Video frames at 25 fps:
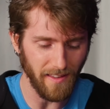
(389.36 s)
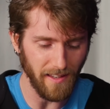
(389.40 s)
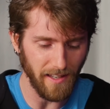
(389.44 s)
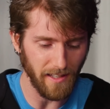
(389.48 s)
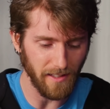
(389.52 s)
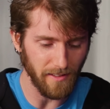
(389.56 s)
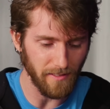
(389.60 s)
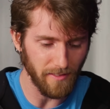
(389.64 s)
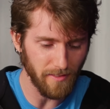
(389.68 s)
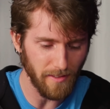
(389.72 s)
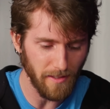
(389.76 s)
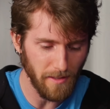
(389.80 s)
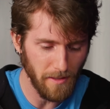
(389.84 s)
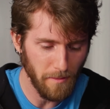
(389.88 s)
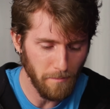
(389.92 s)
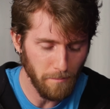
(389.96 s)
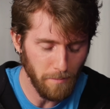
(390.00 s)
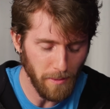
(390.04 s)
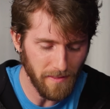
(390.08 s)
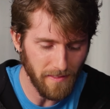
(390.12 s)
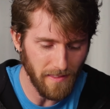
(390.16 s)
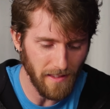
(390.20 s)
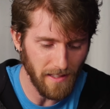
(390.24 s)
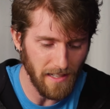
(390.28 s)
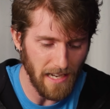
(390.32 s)
things,
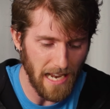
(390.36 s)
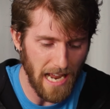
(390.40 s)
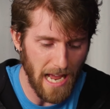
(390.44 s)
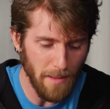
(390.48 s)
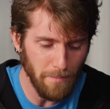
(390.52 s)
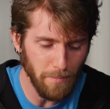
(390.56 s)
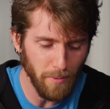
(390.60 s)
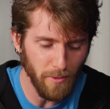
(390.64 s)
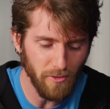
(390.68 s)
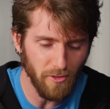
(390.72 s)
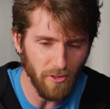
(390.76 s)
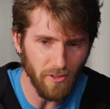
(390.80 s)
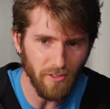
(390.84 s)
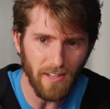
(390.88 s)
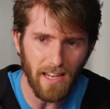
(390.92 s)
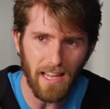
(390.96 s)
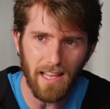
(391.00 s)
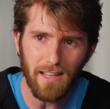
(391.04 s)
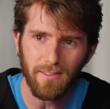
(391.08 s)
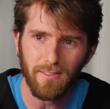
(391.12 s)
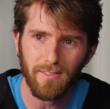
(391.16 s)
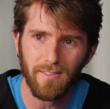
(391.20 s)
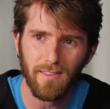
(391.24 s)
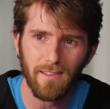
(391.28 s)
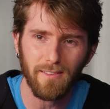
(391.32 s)
but then Apple just
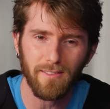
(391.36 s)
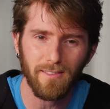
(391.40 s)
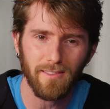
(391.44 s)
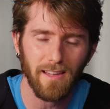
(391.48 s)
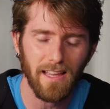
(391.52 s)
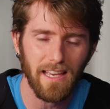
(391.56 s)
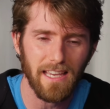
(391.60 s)
has this